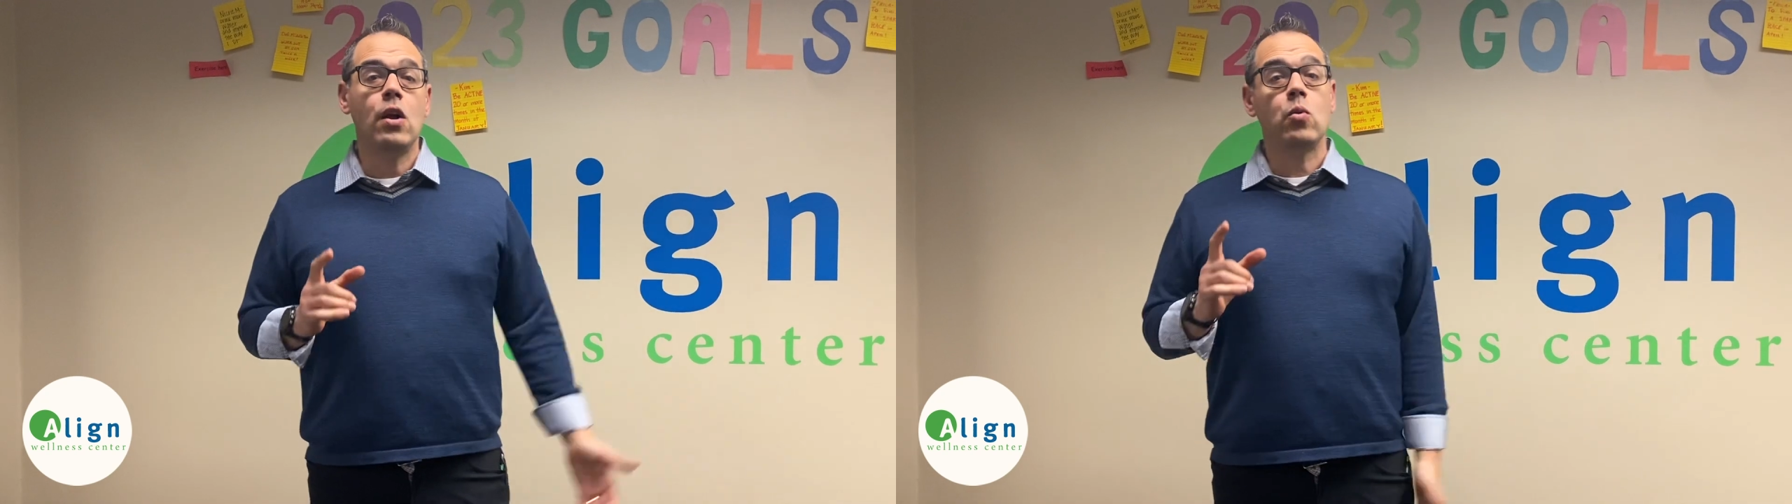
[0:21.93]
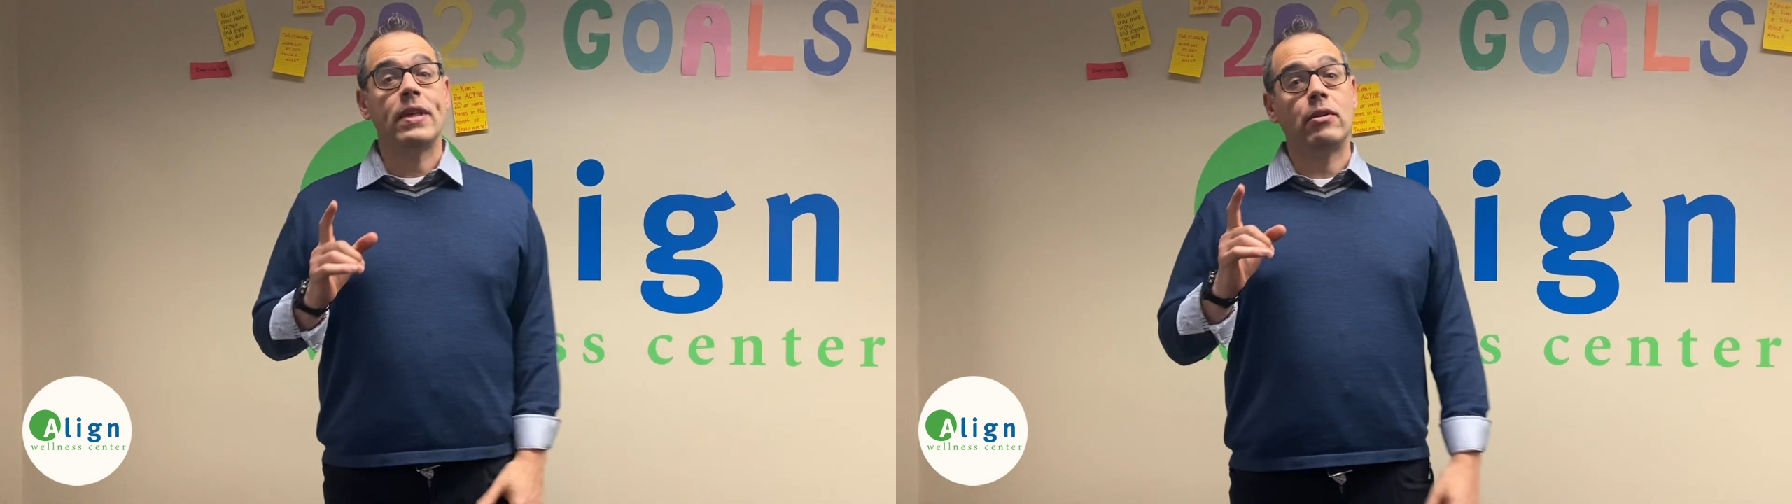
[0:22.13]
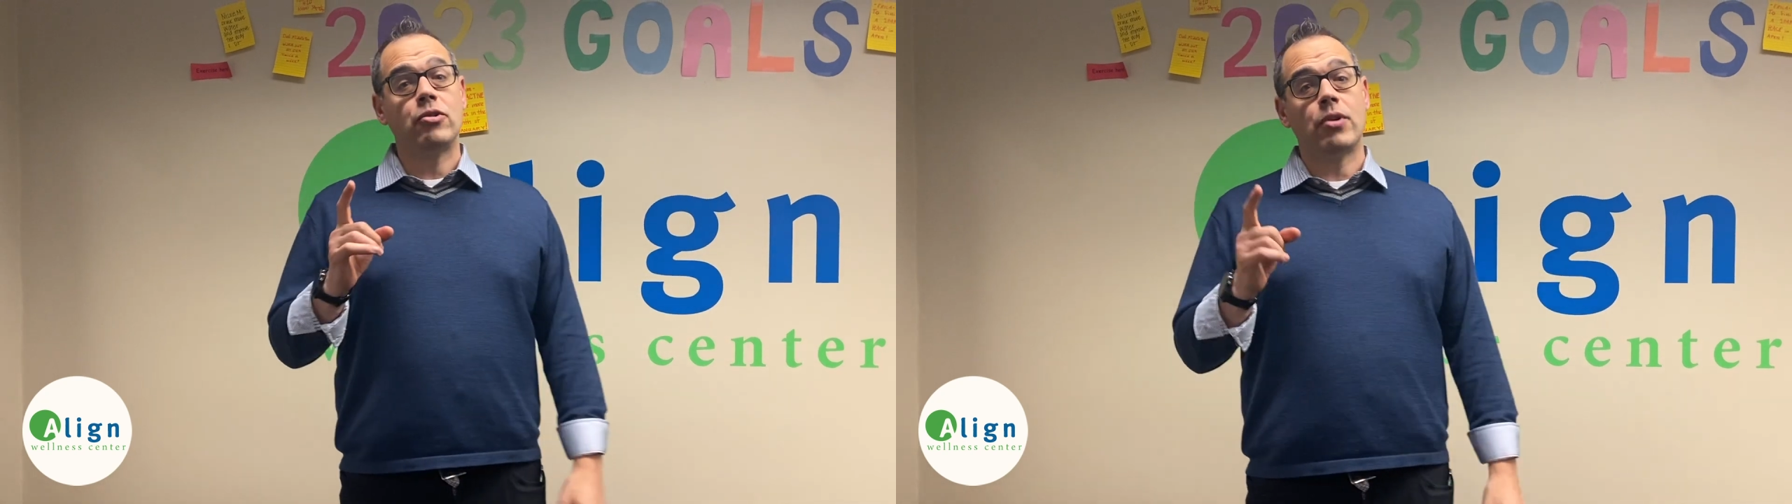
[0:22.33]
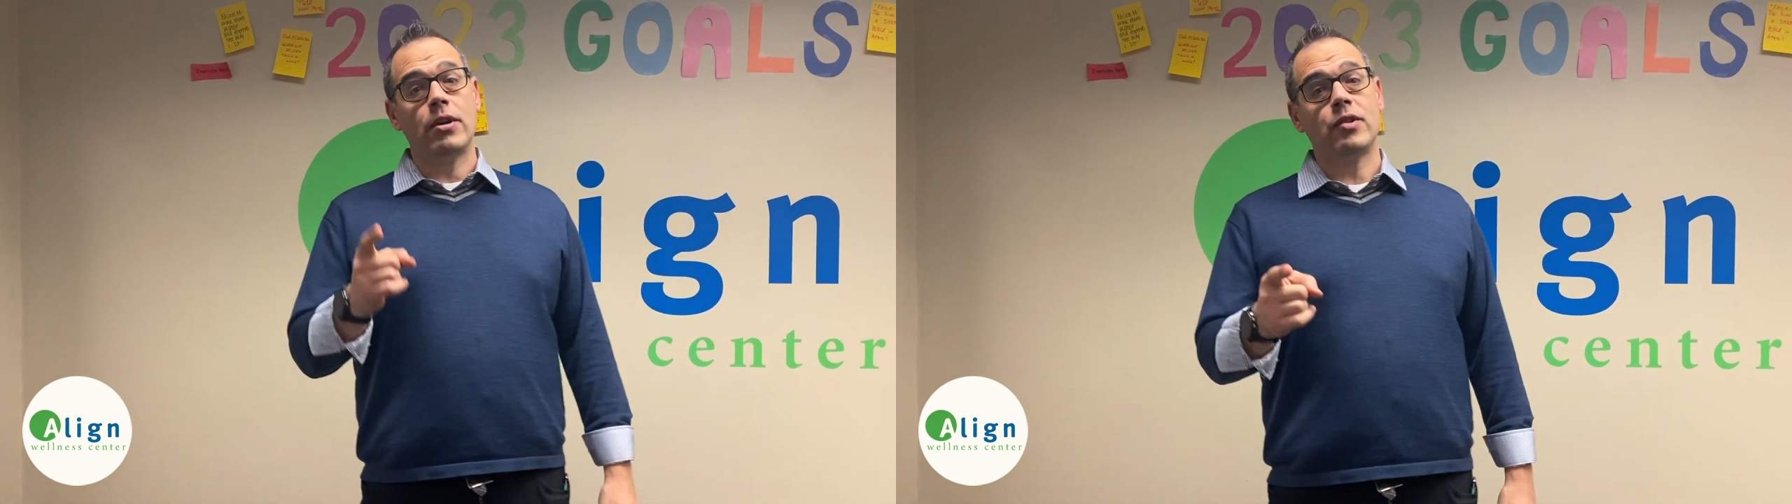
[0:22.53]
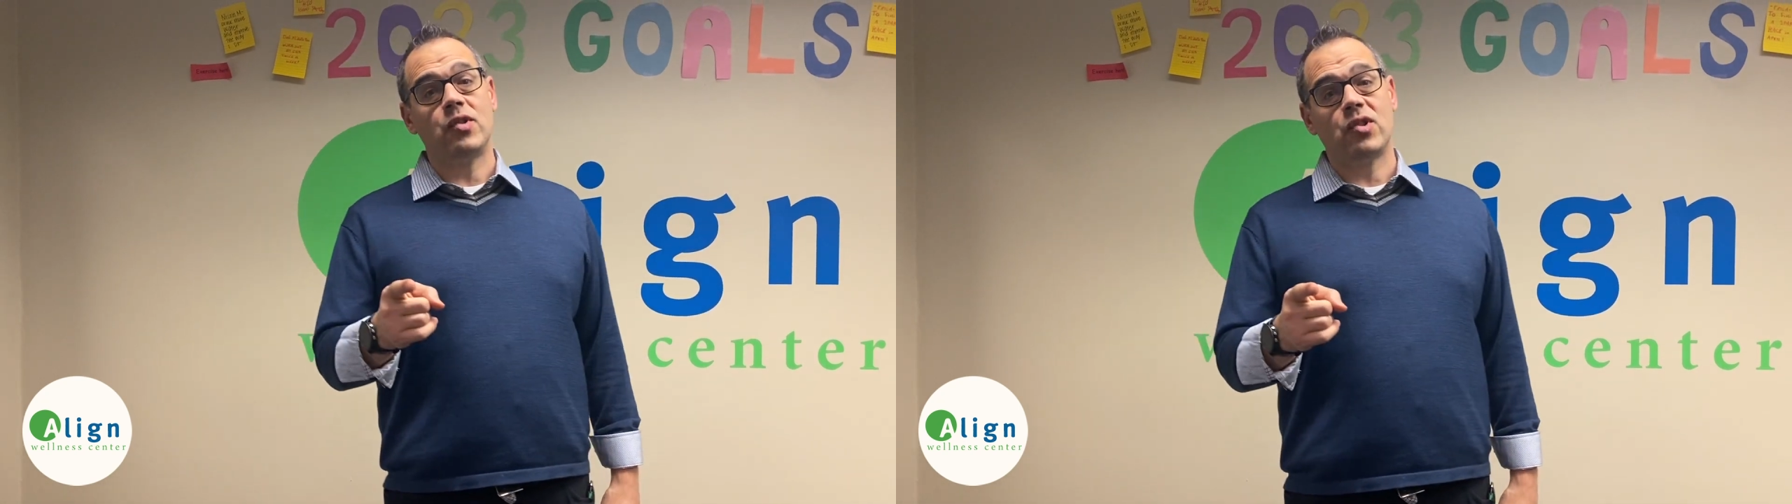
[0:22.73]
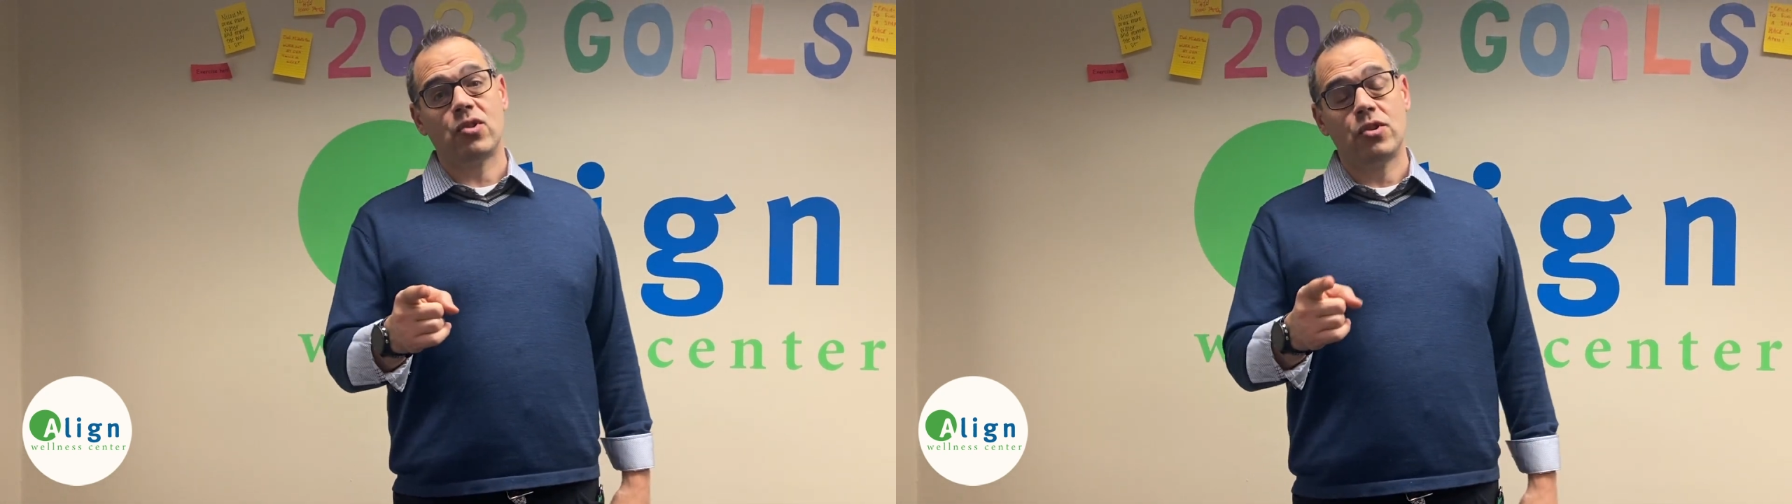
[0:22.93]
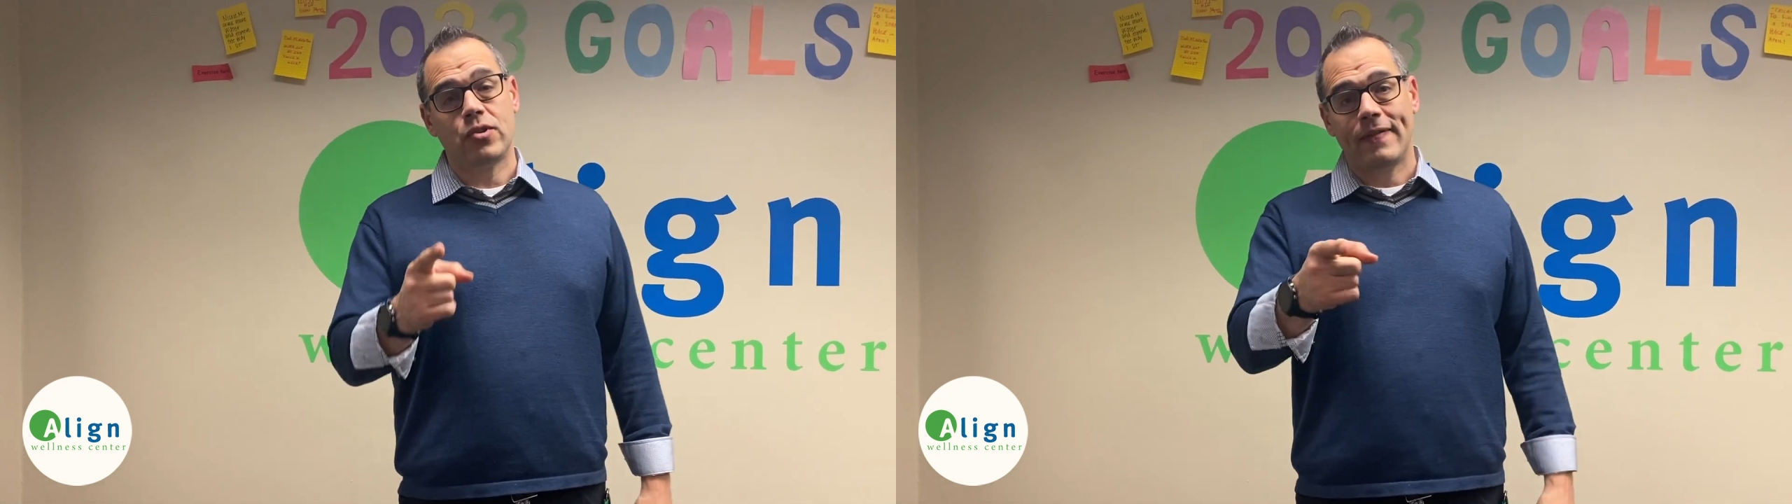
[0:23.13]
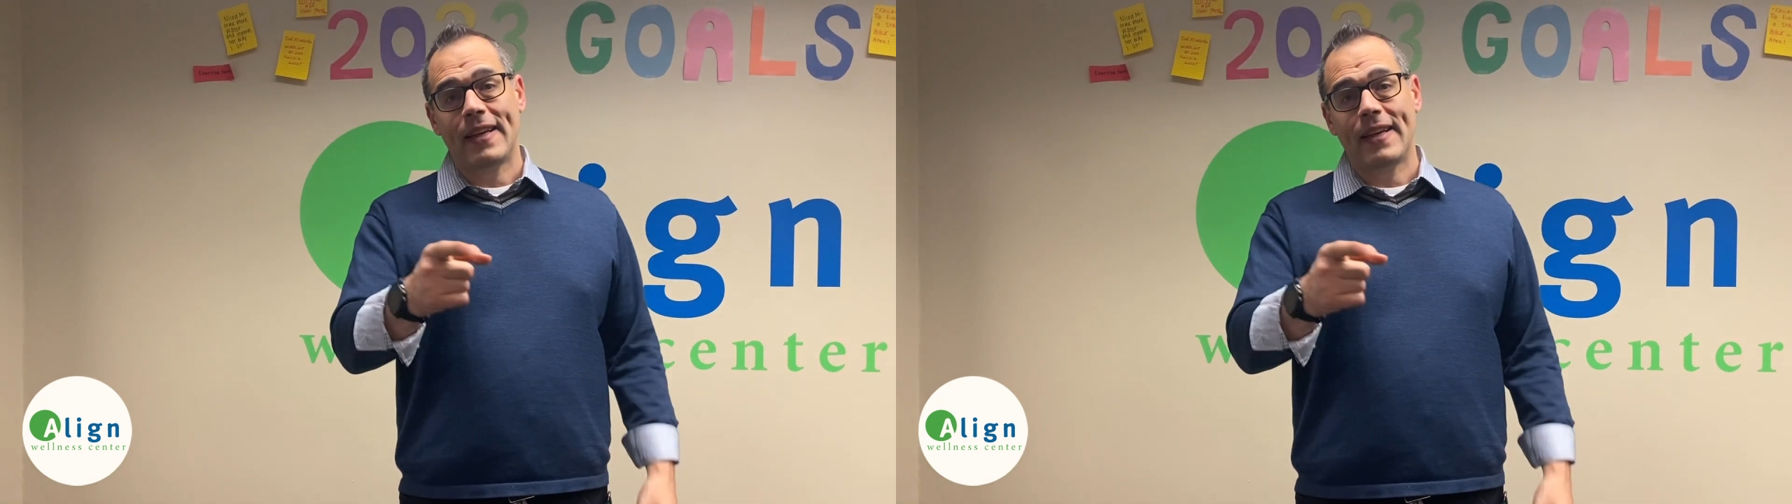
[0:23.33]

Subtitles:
without drugs and surgery.